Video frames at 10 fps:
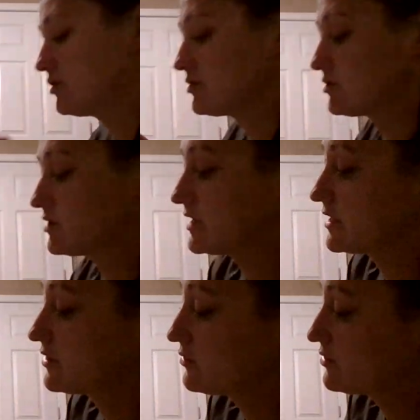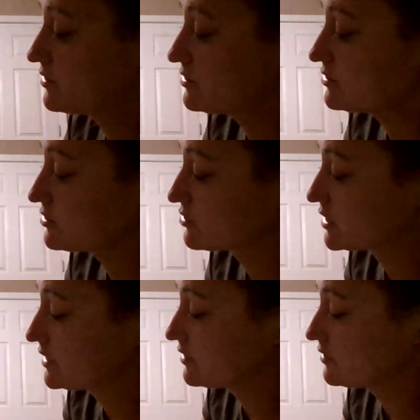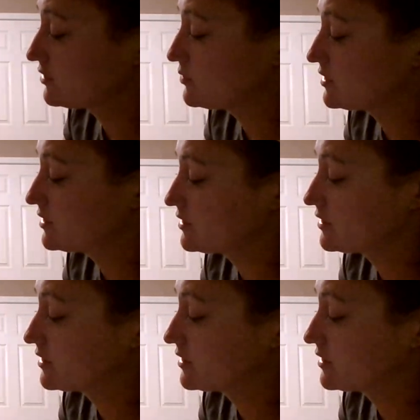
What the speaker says: So take an orange, or any color you want,